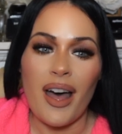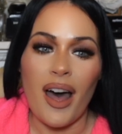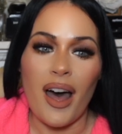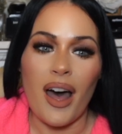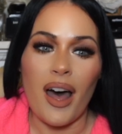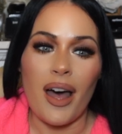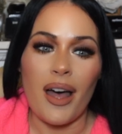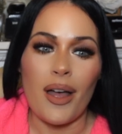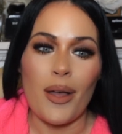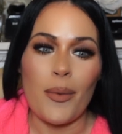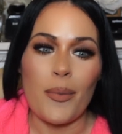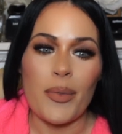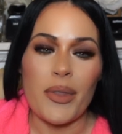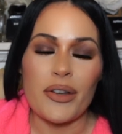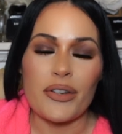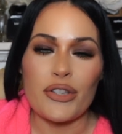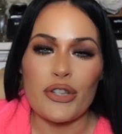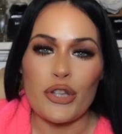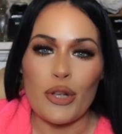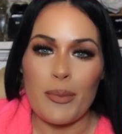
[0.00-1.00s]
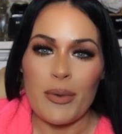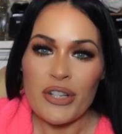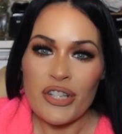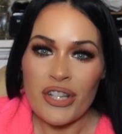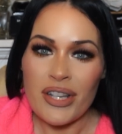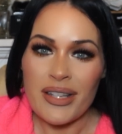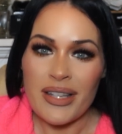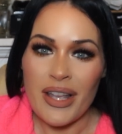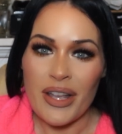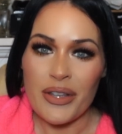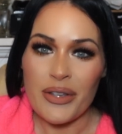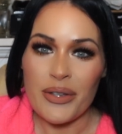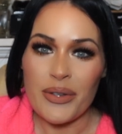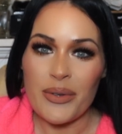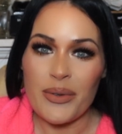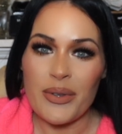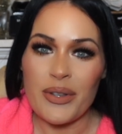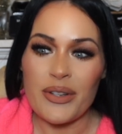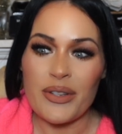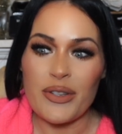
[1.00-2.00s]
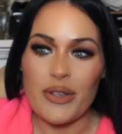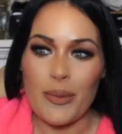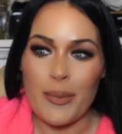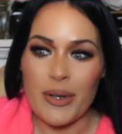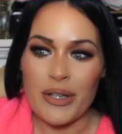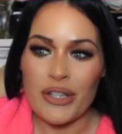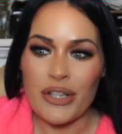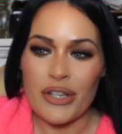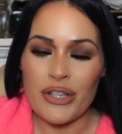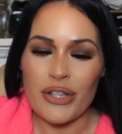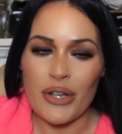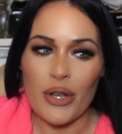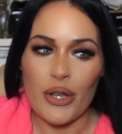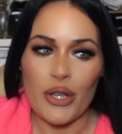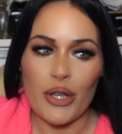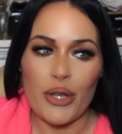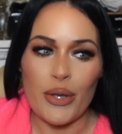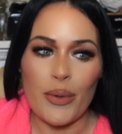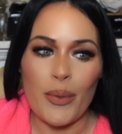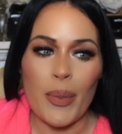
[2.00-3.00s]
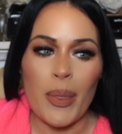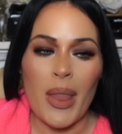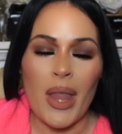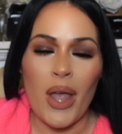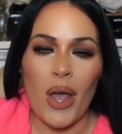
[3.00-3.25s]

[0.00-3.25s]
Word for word: Um, there's so much to tell you. There's so much to show you.